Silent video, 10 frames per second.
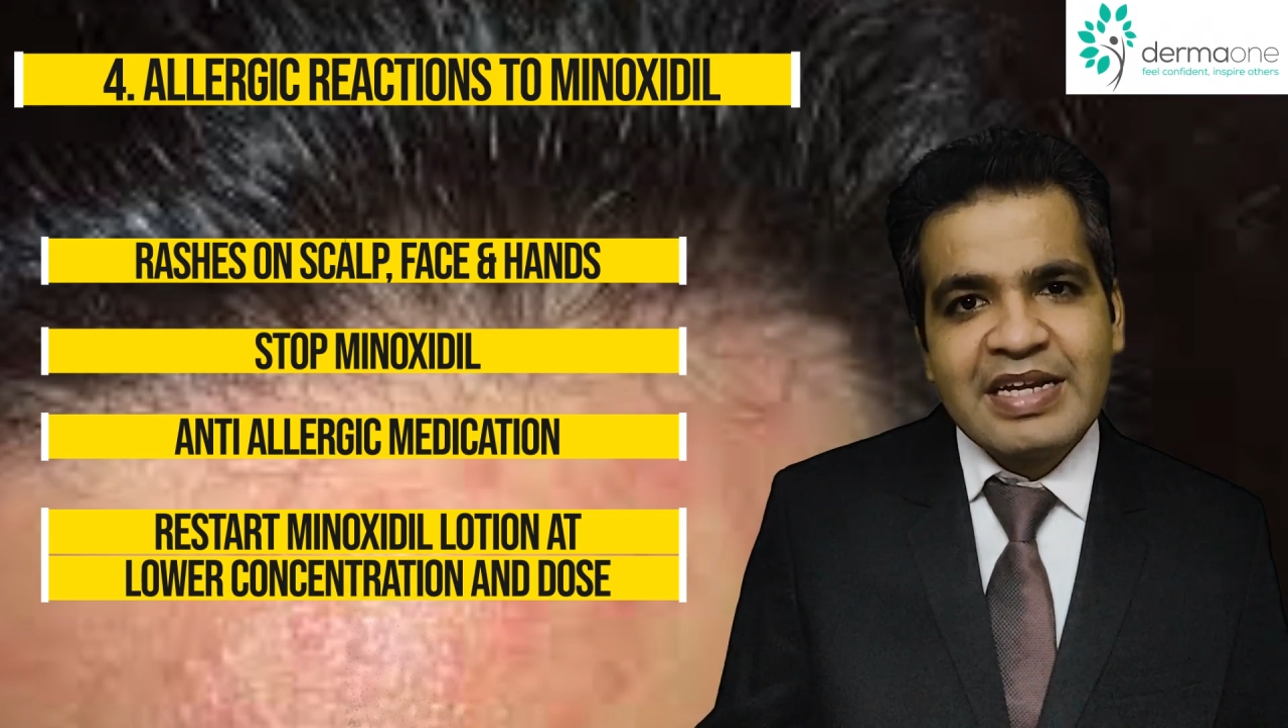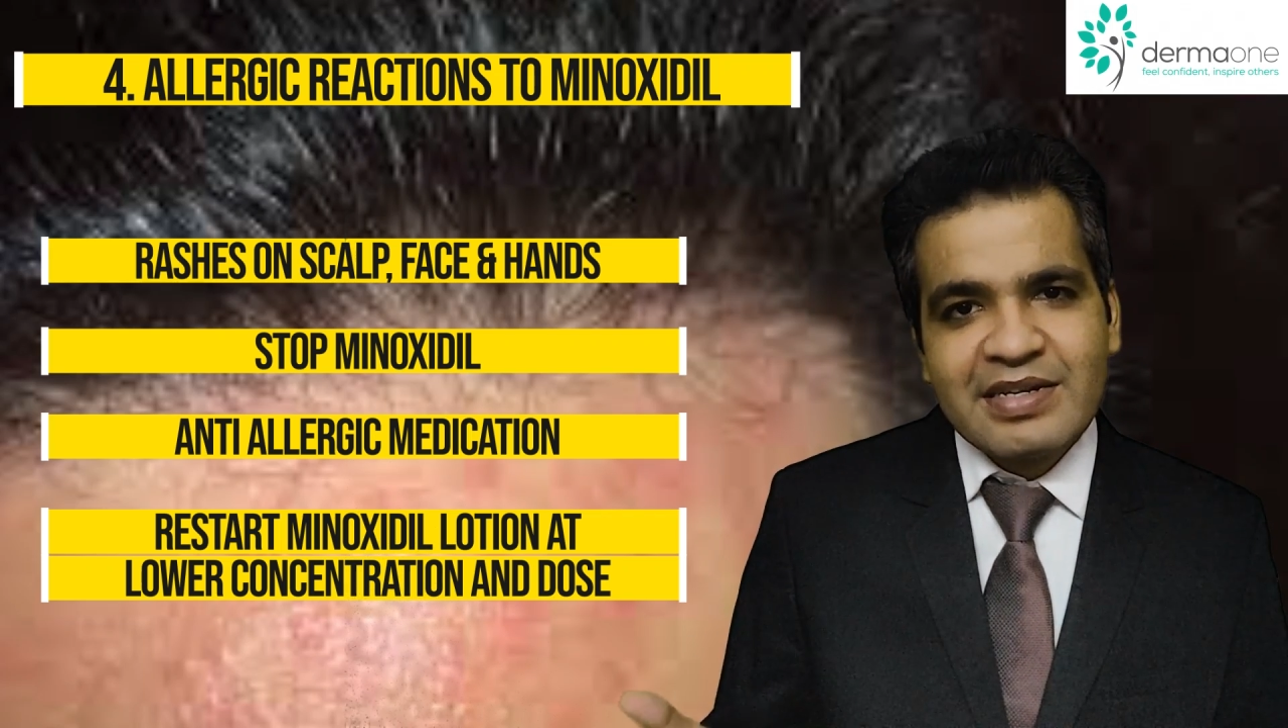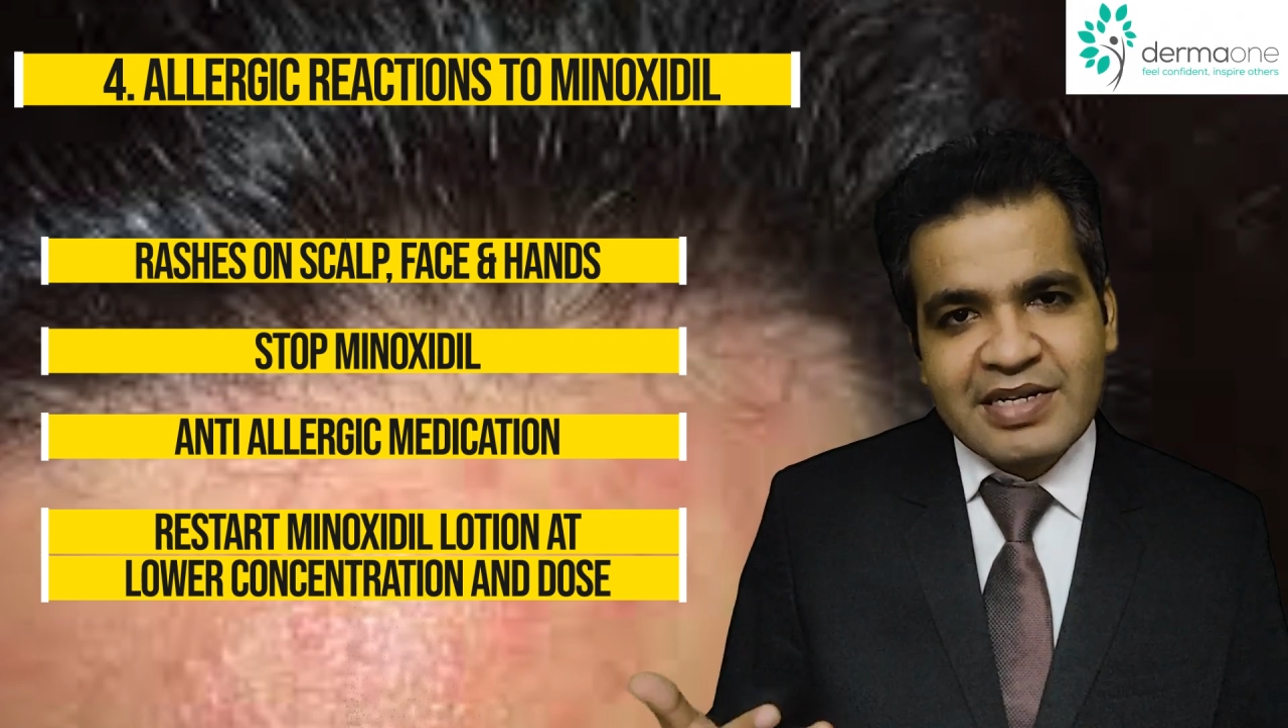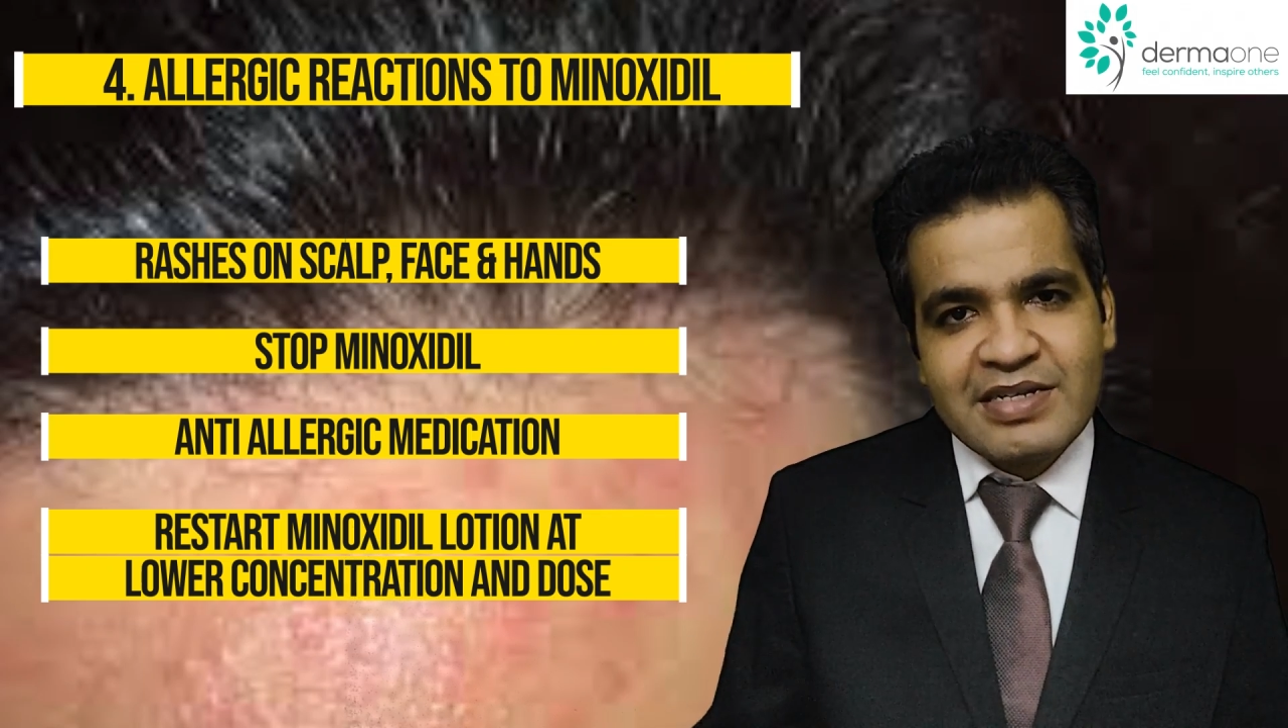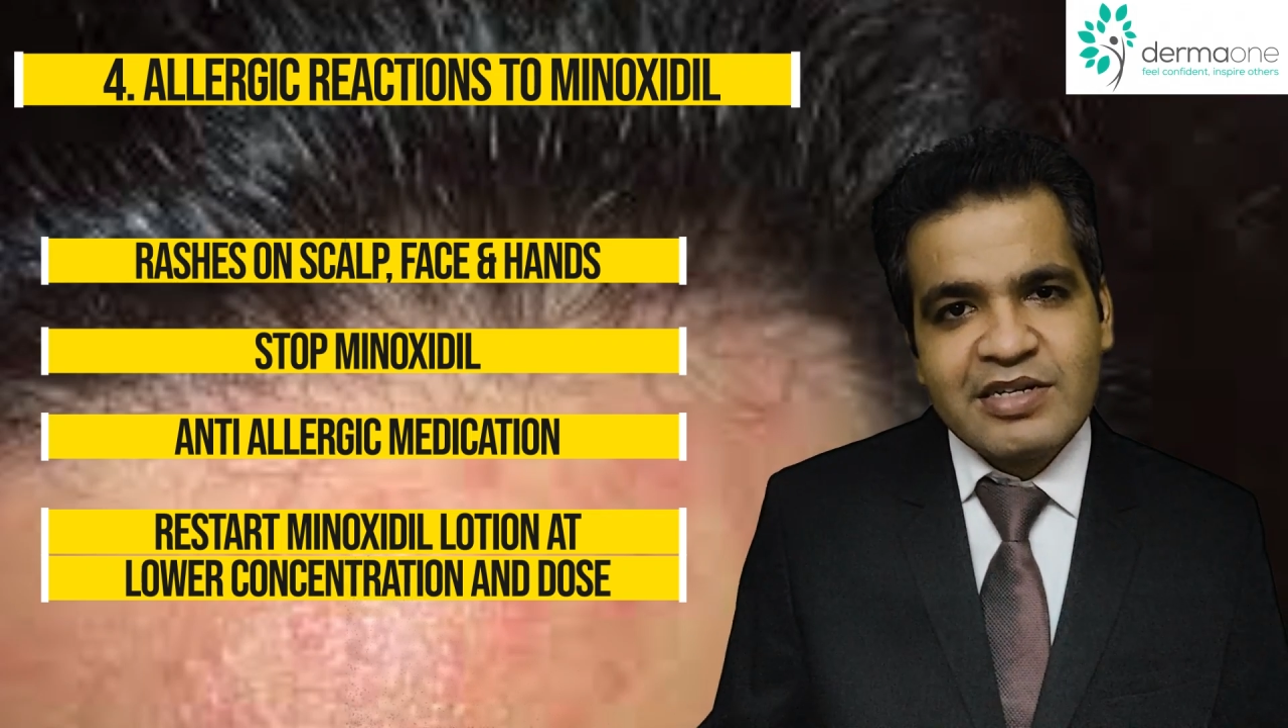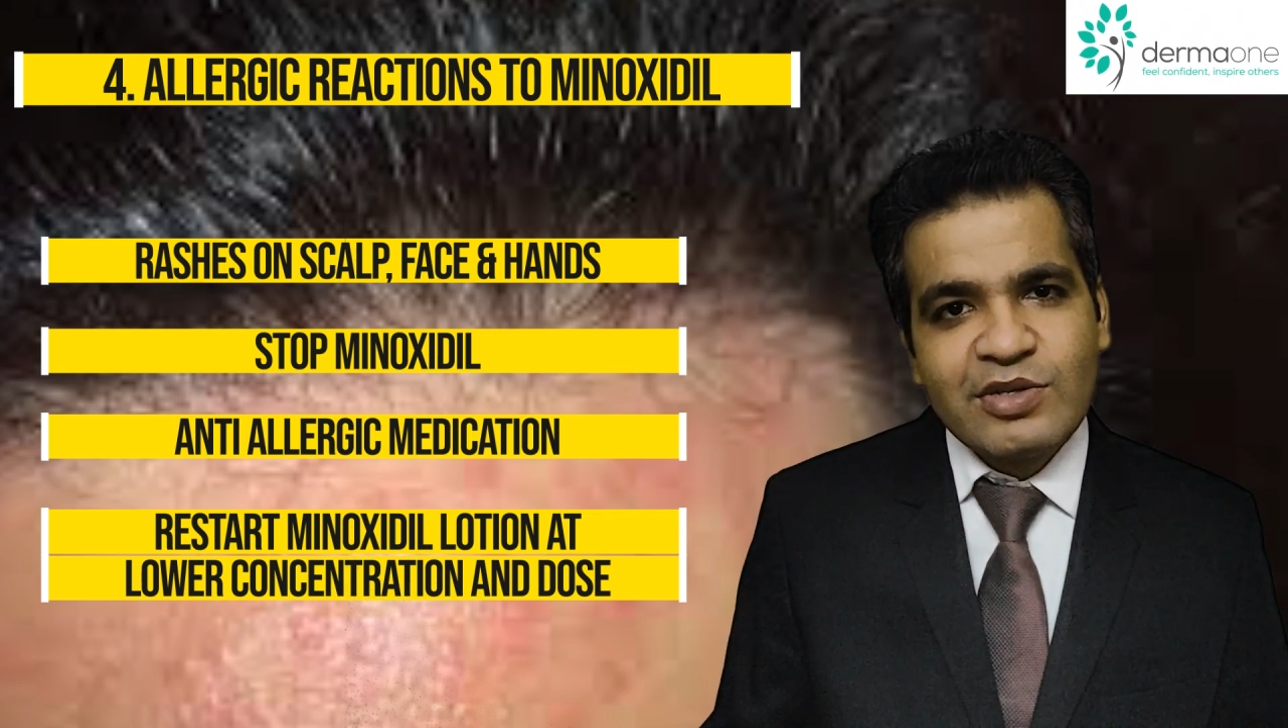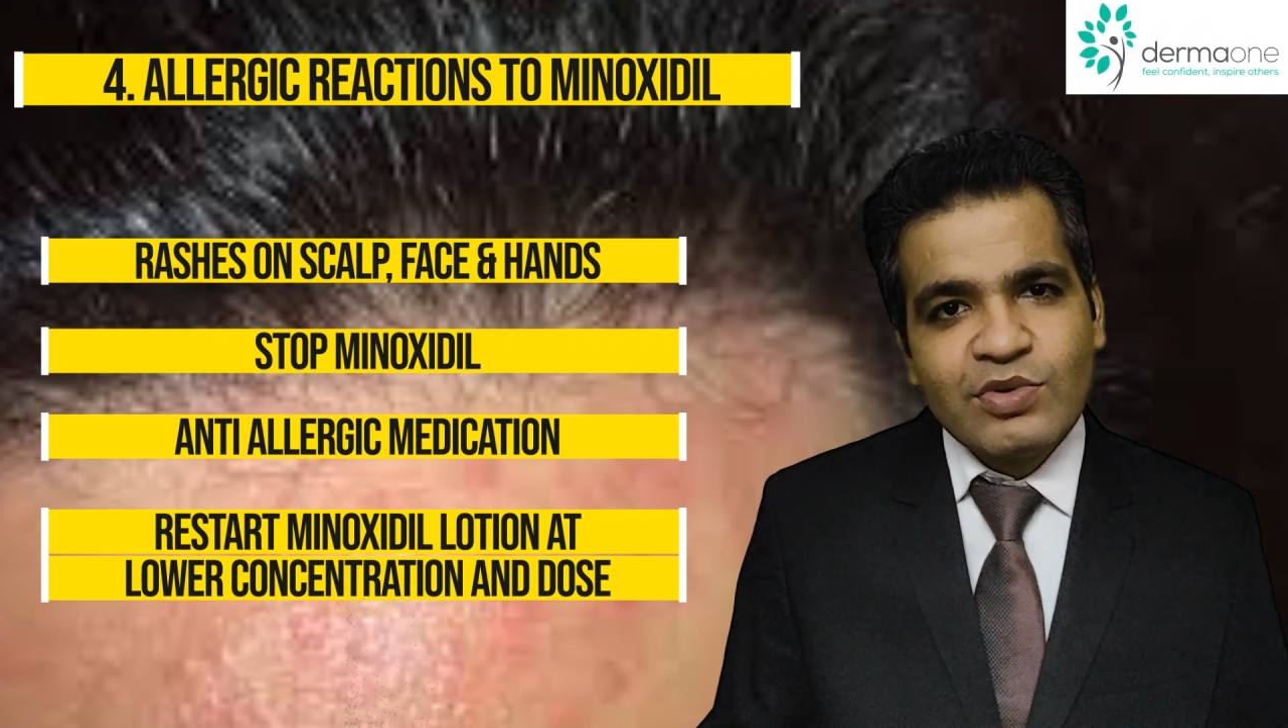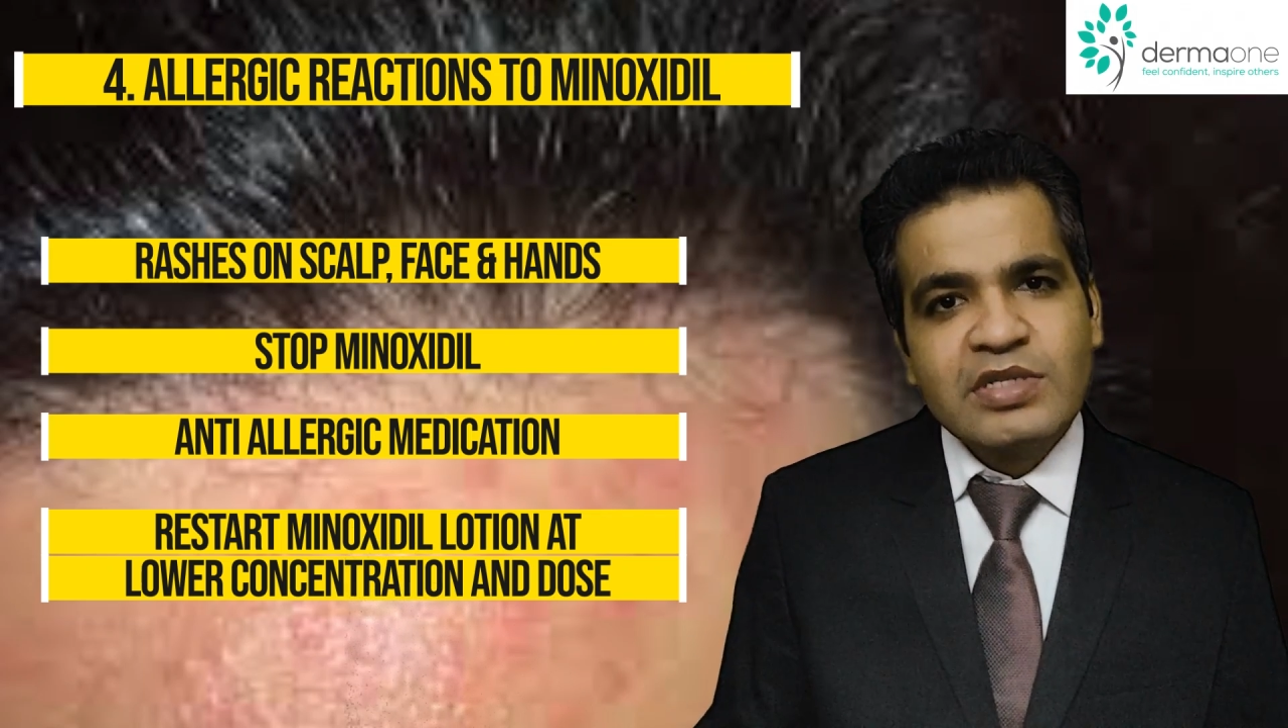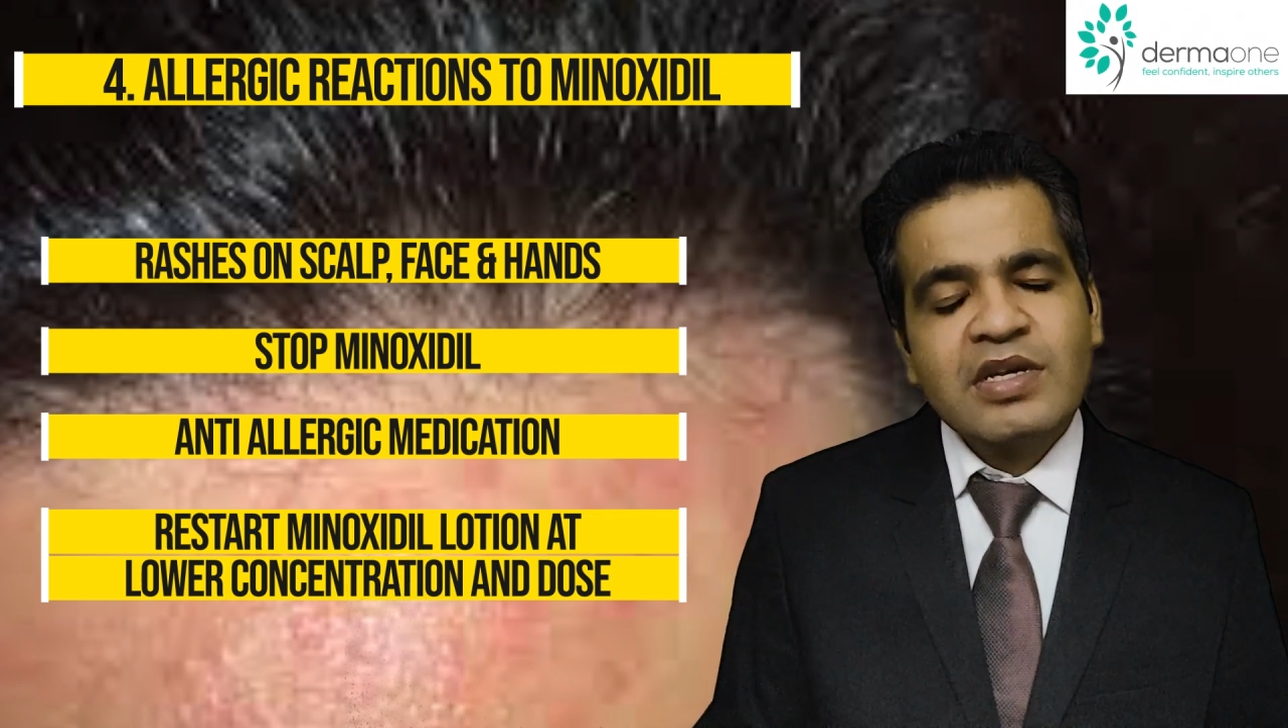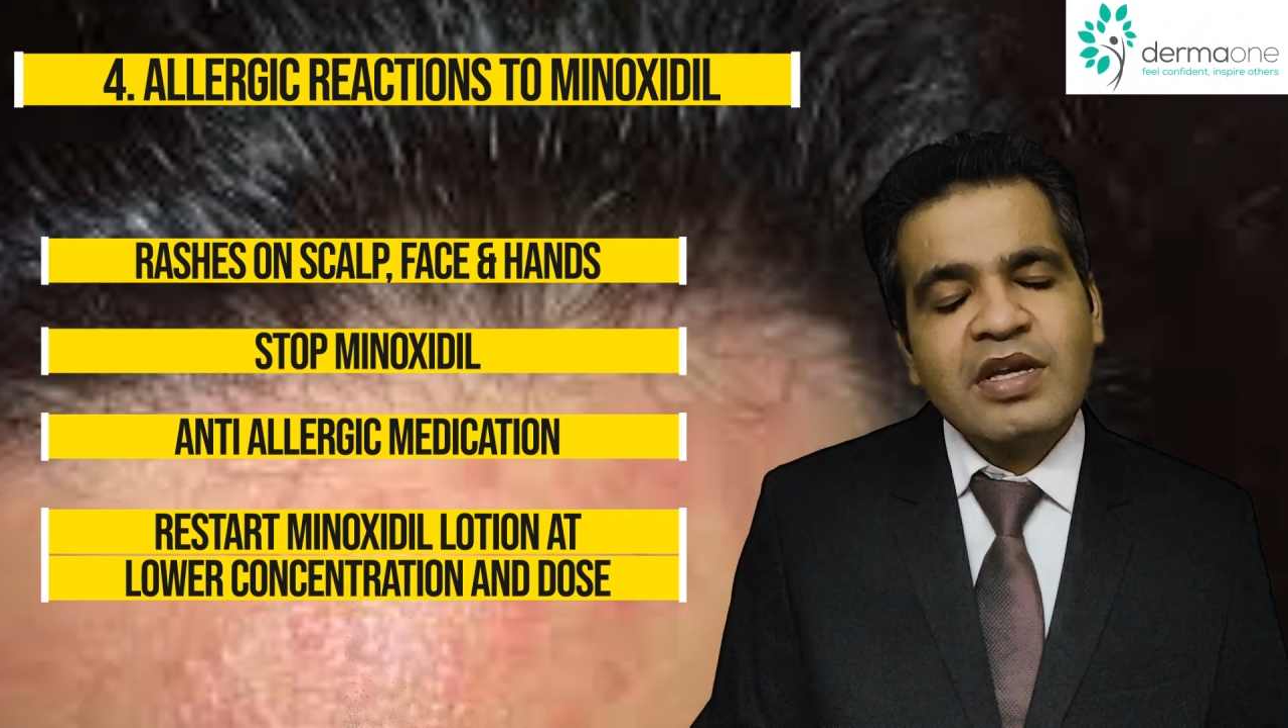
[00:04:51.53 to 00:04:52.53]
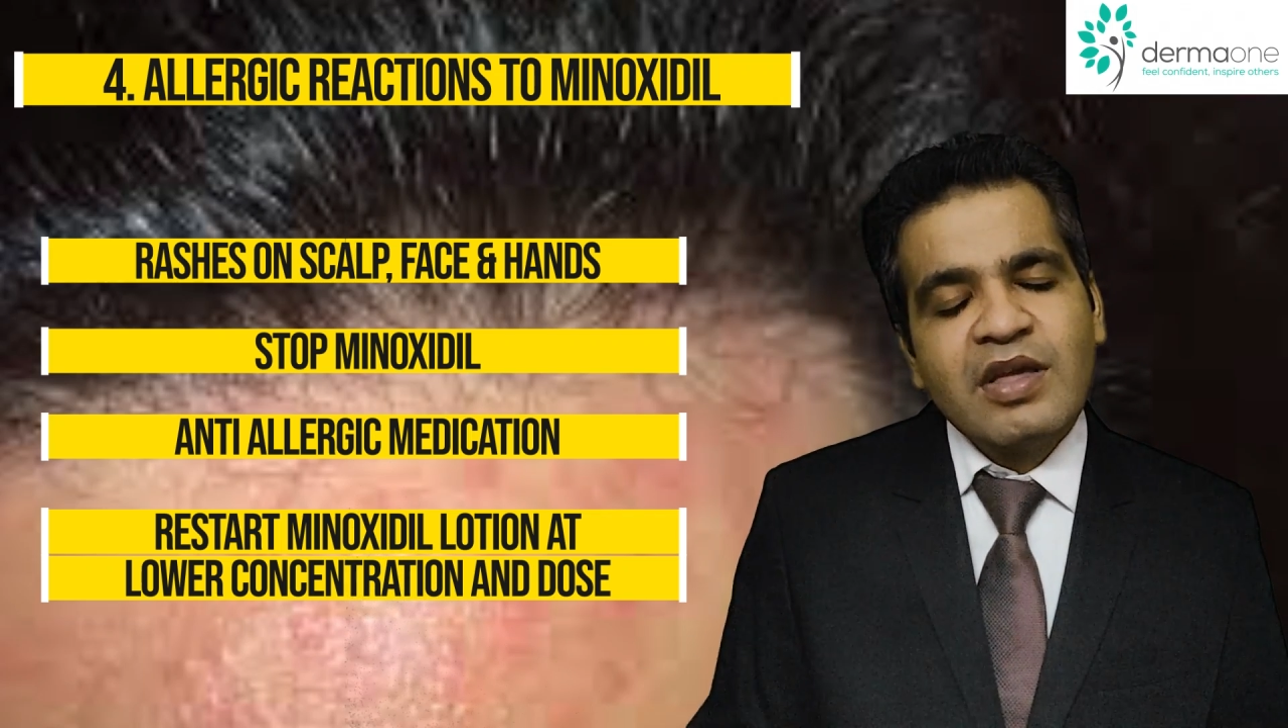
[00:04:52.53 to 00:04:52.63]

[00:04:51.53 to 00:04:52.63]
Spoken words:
intended dose.